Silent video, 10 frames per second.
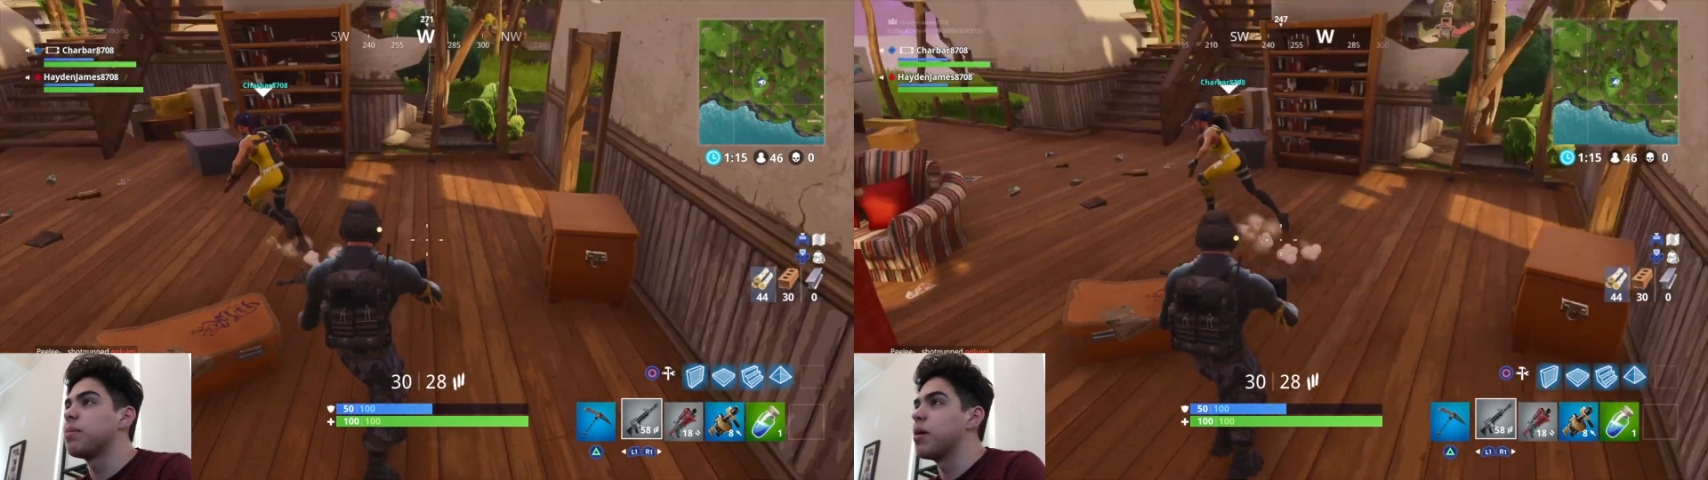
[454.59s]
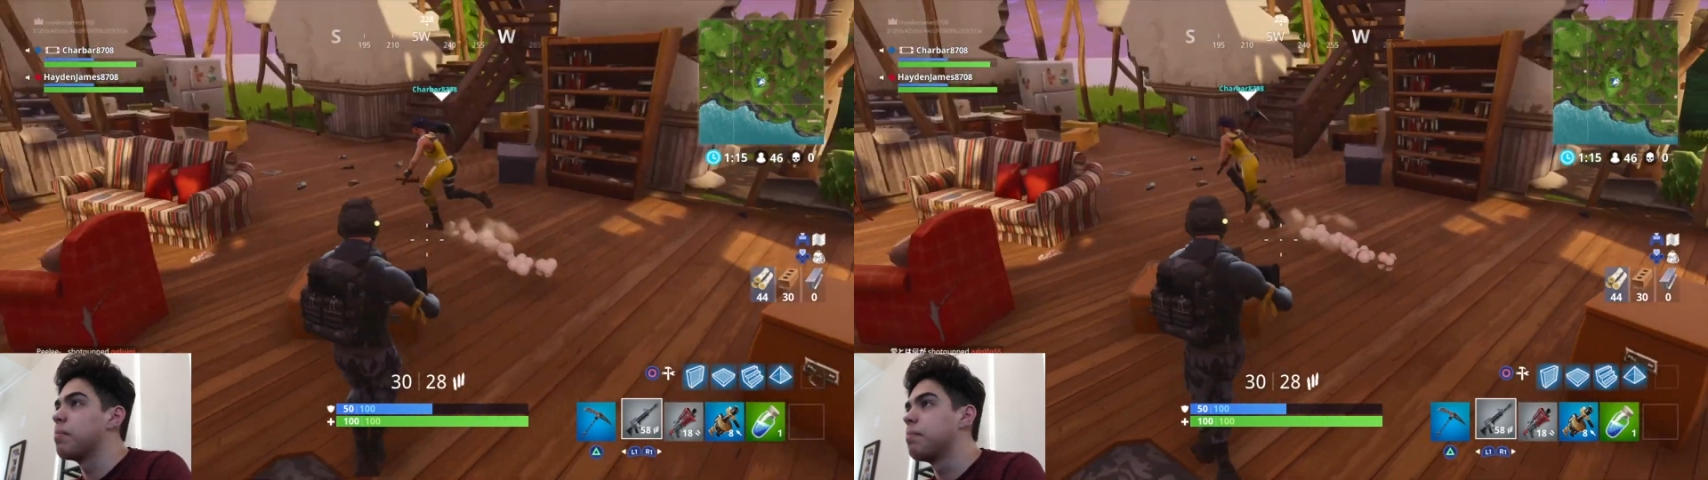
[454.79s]

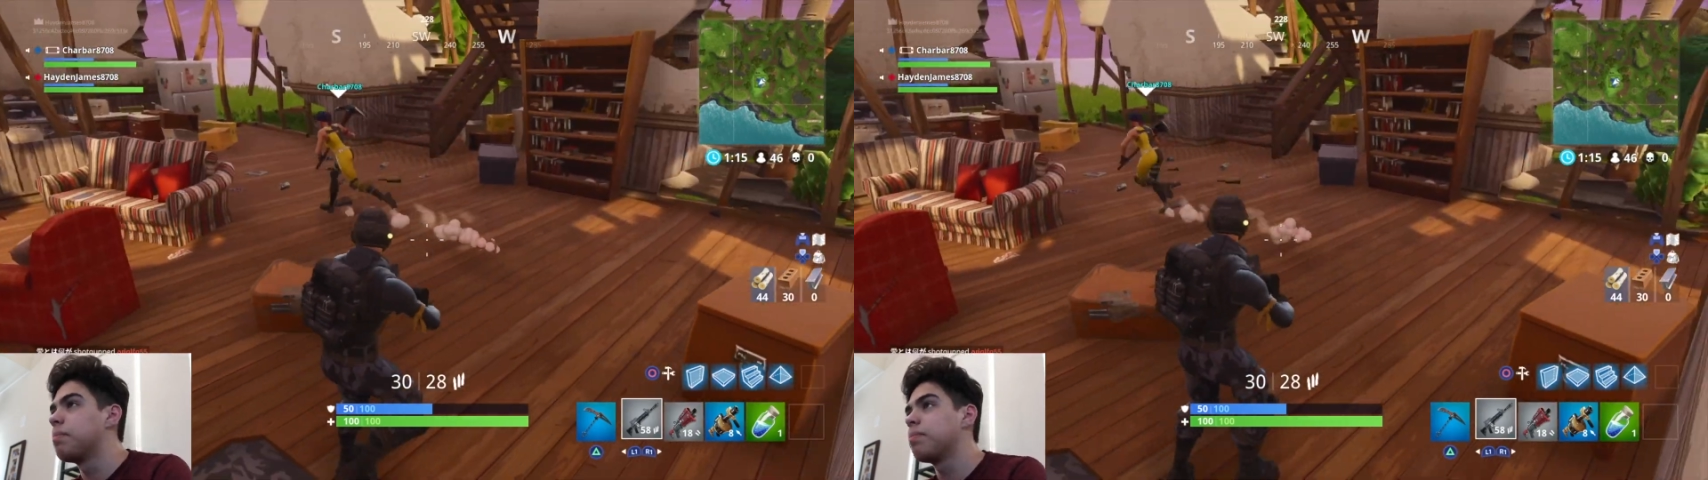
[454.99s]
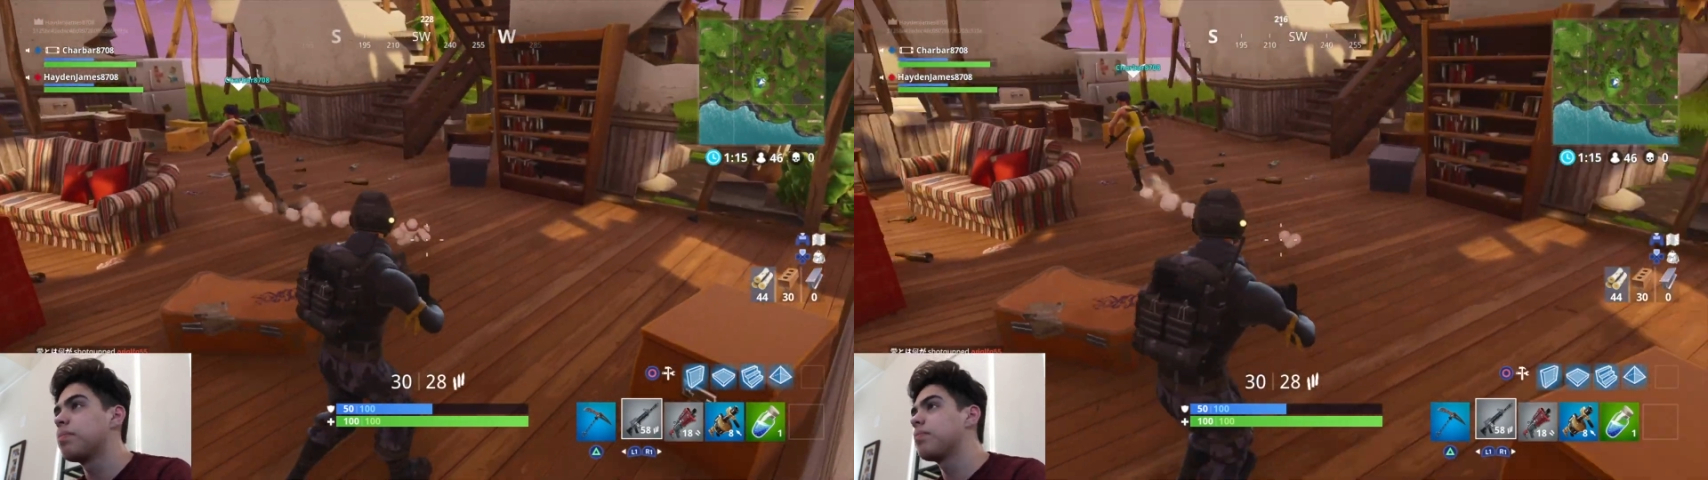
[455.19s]
Give me
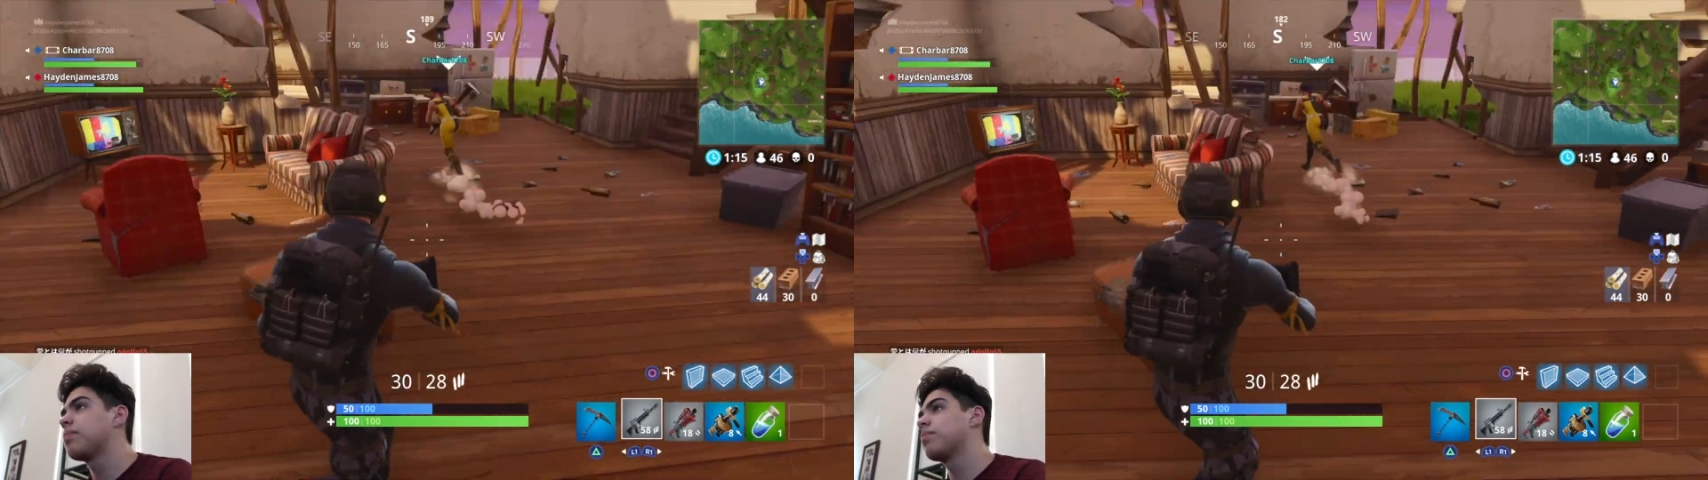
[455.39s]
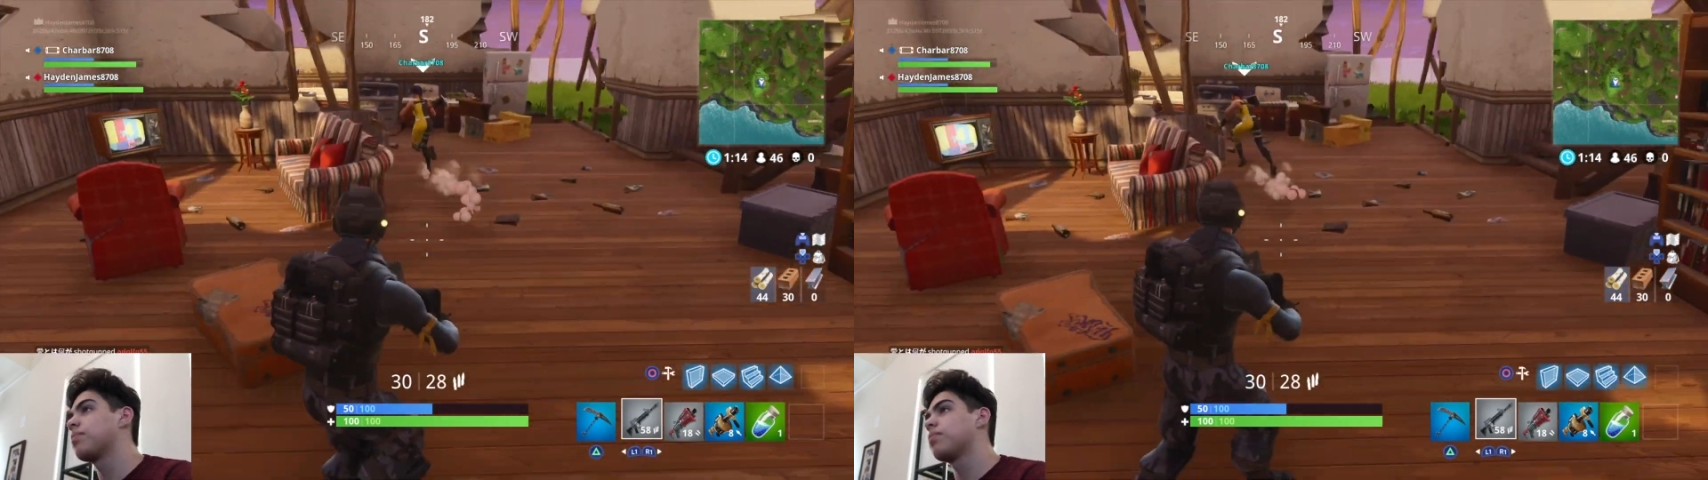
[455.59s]

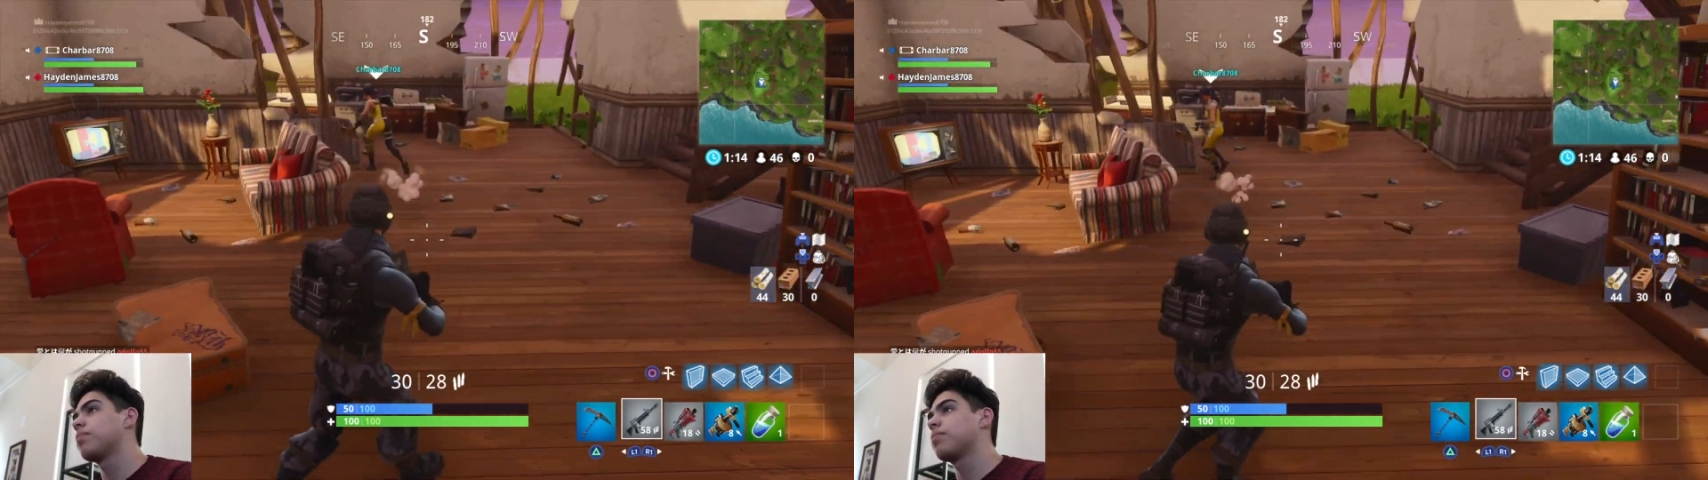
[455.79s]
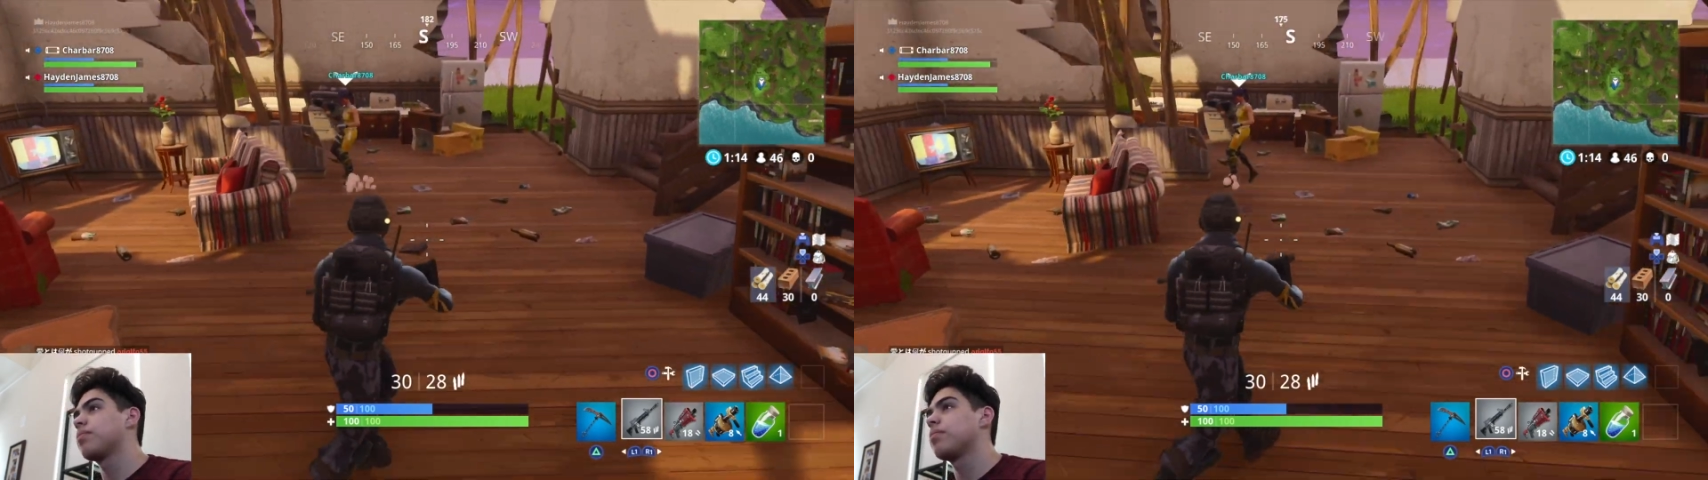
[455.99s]

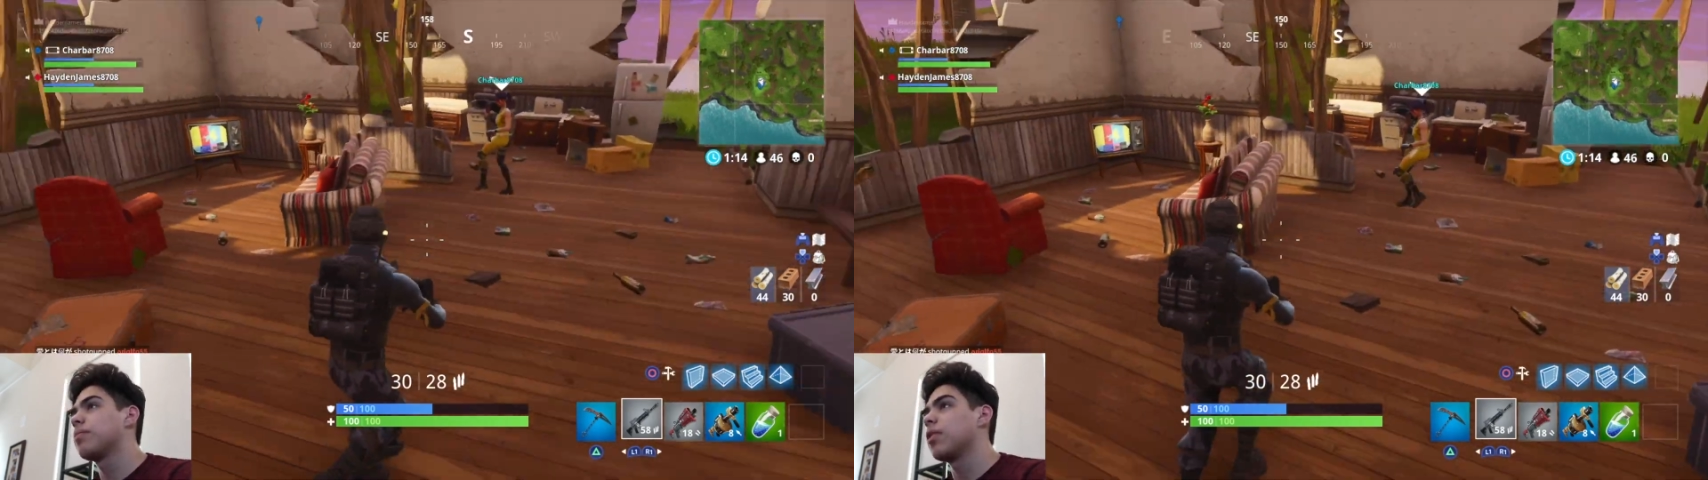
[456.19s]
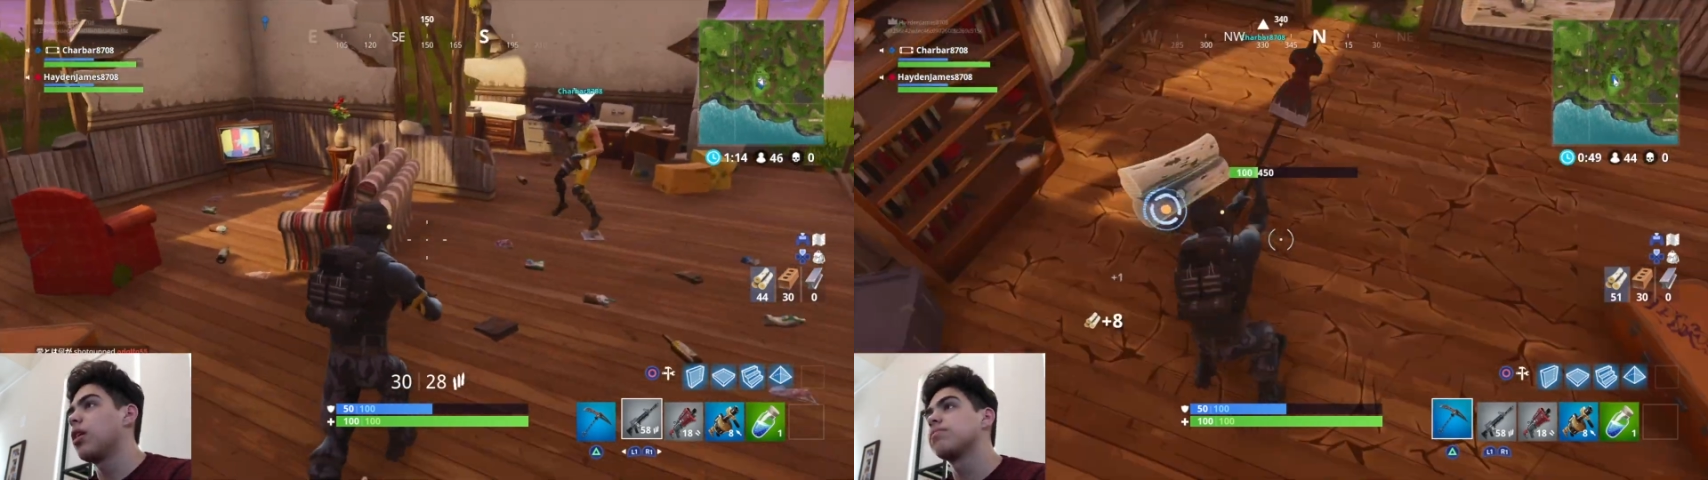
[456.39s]
lava!